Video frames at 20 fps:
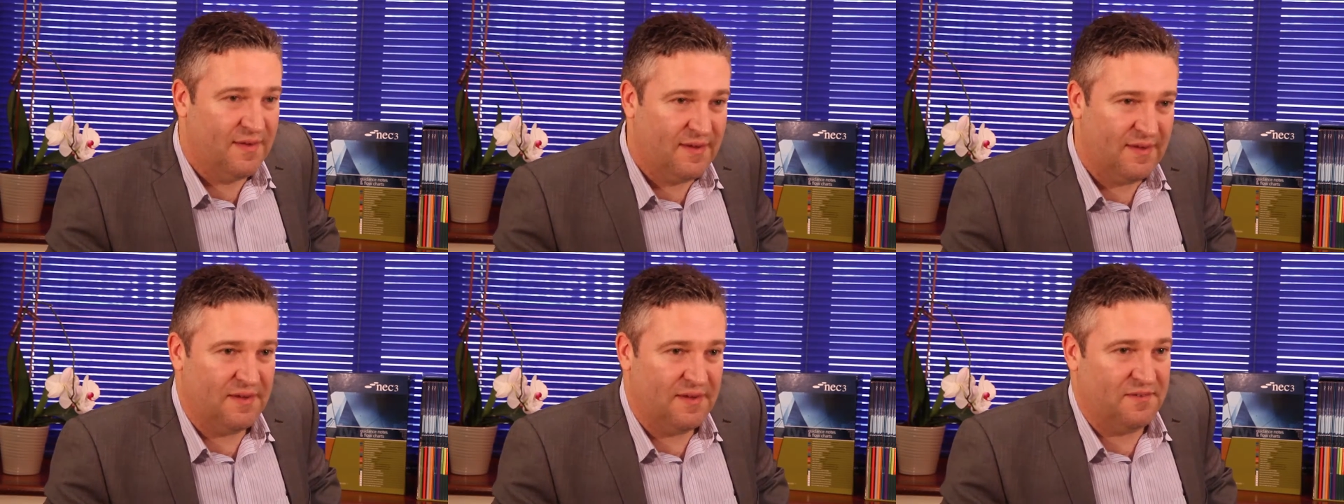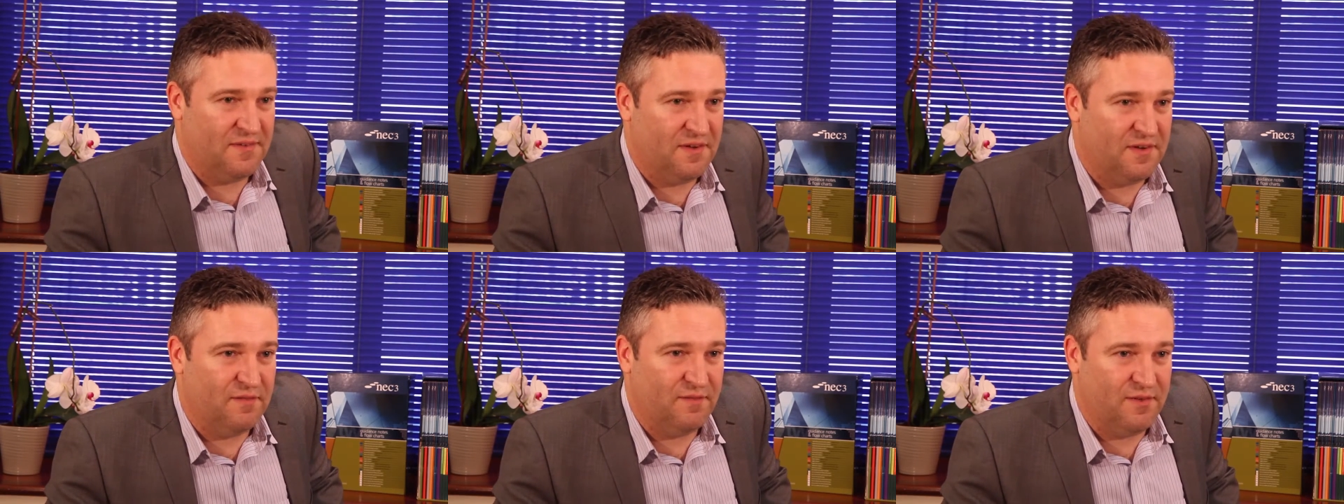
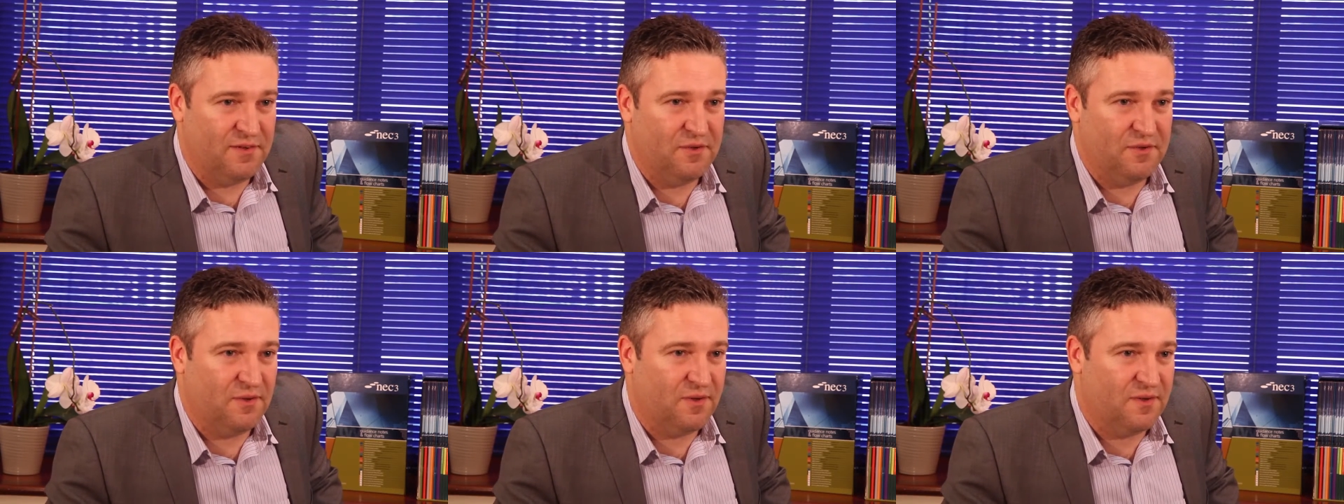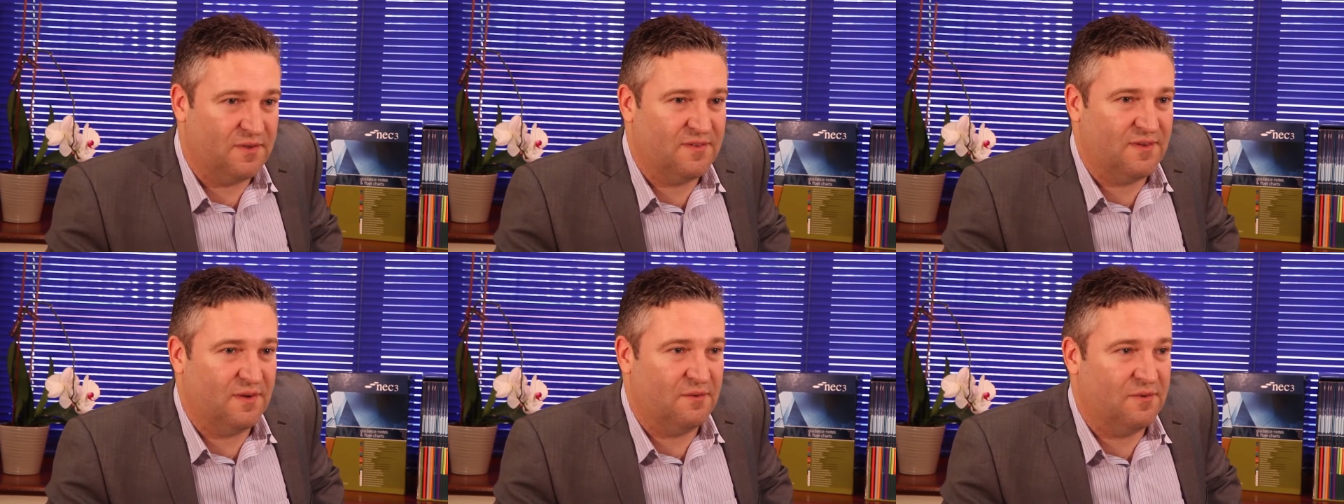each individual
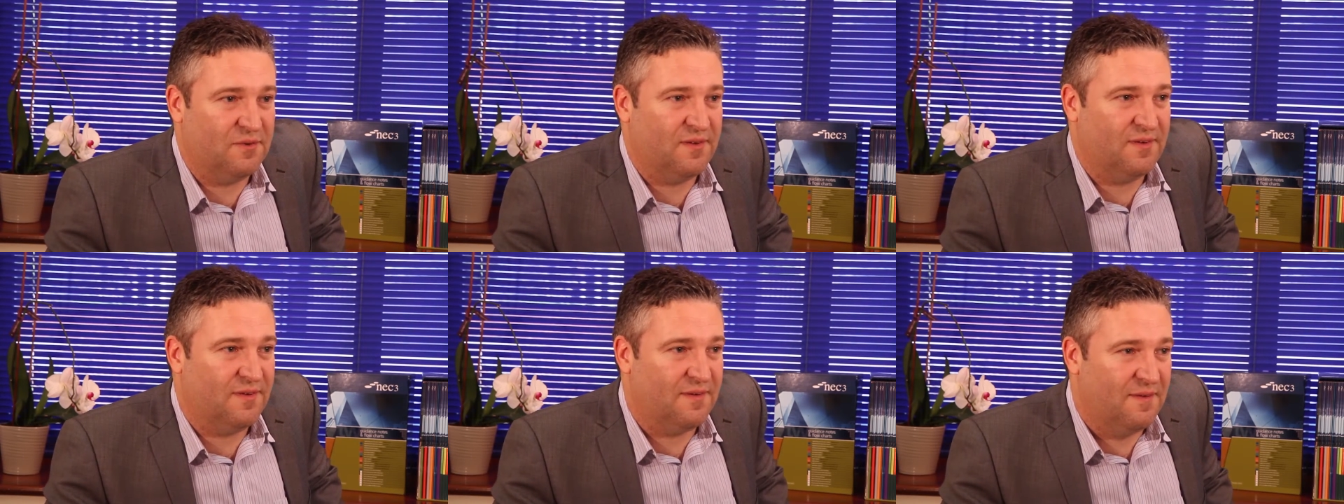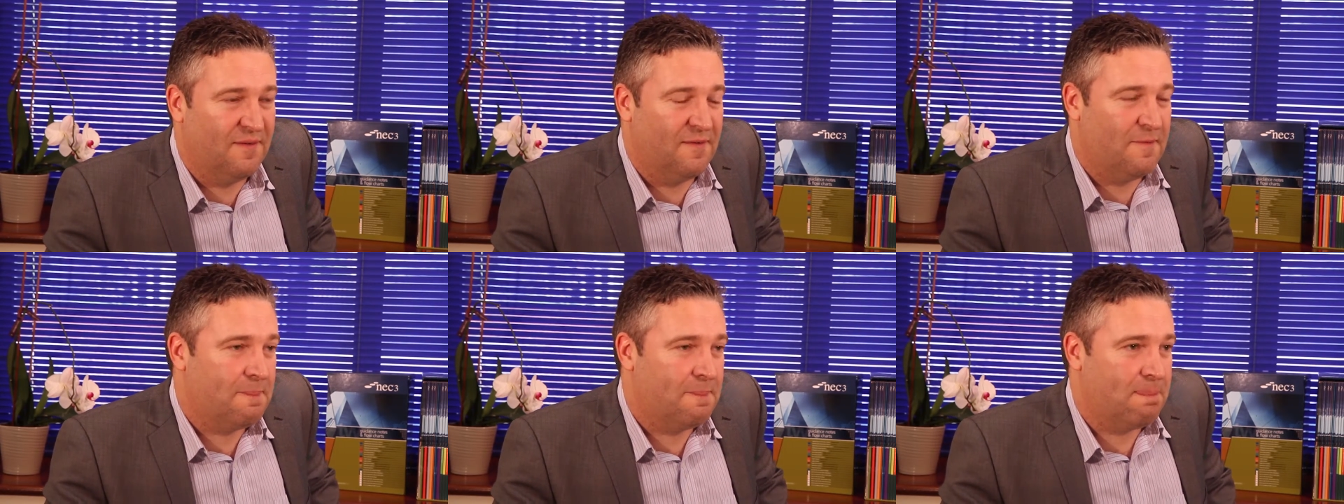
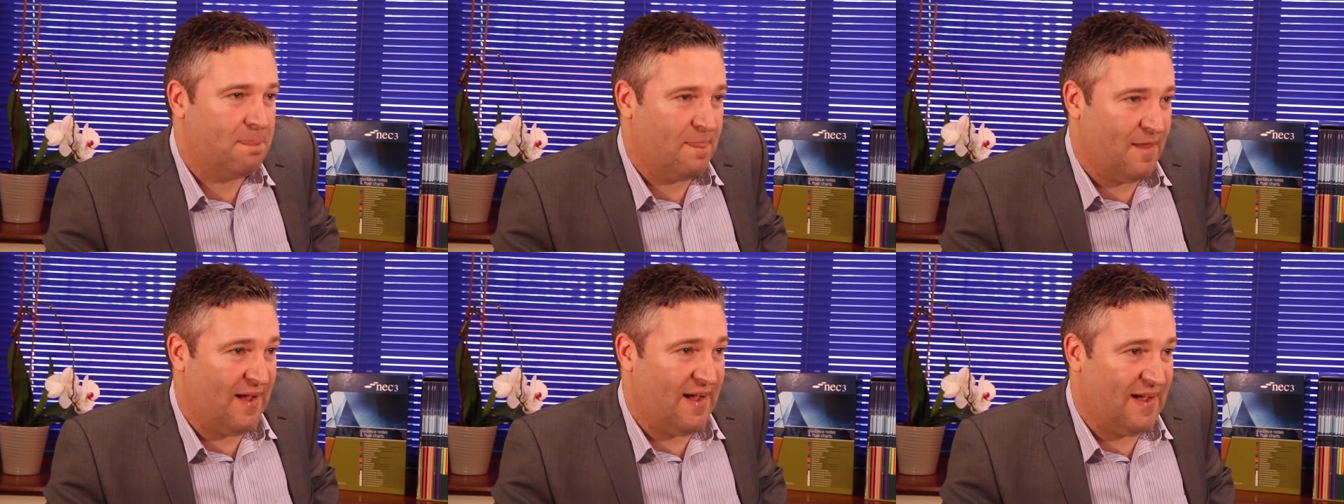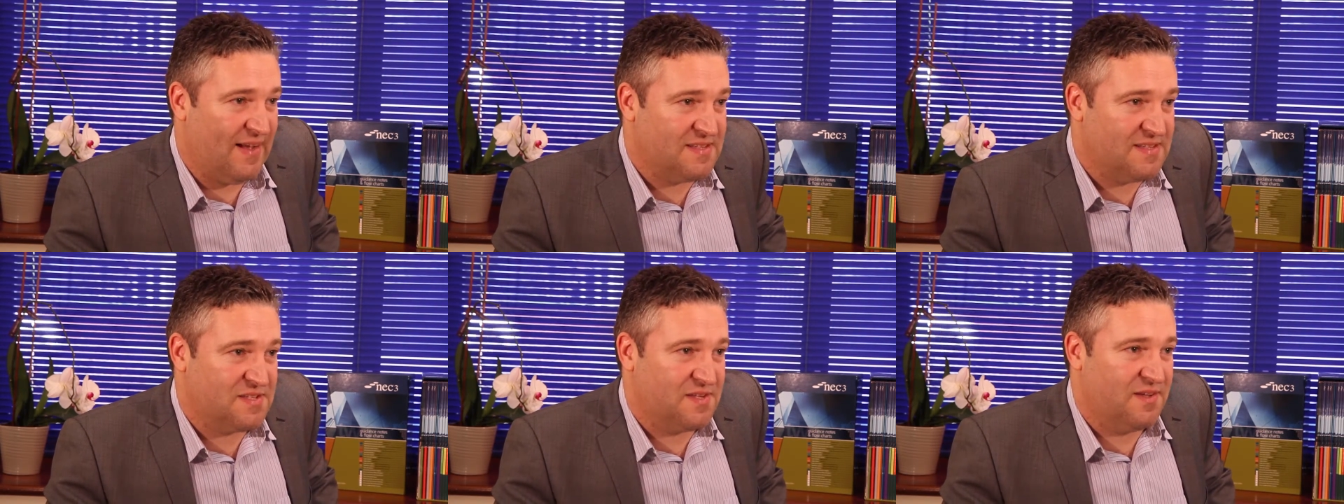consultant
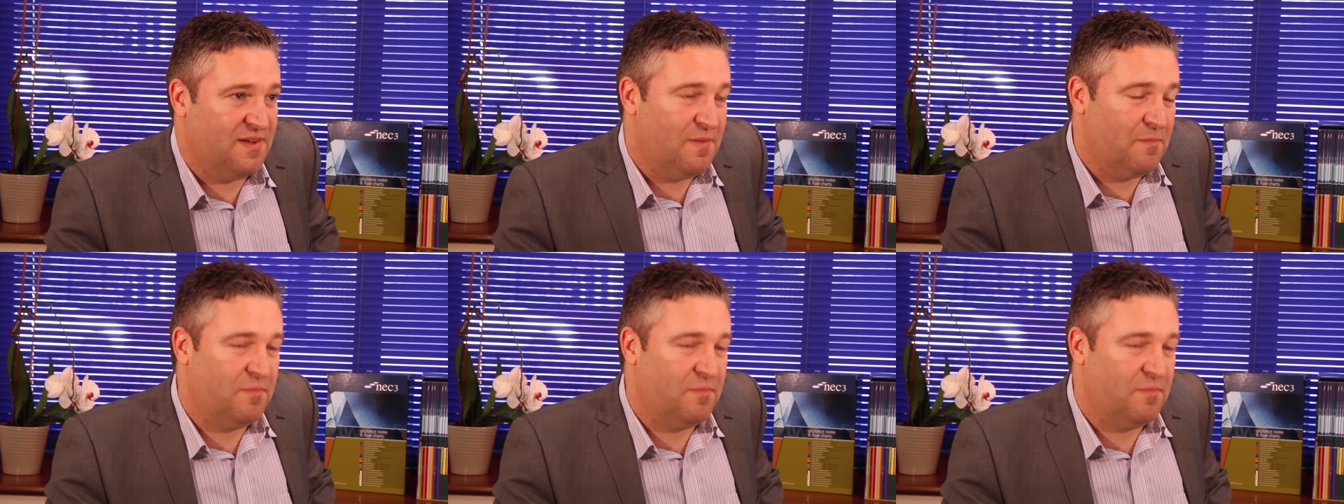has,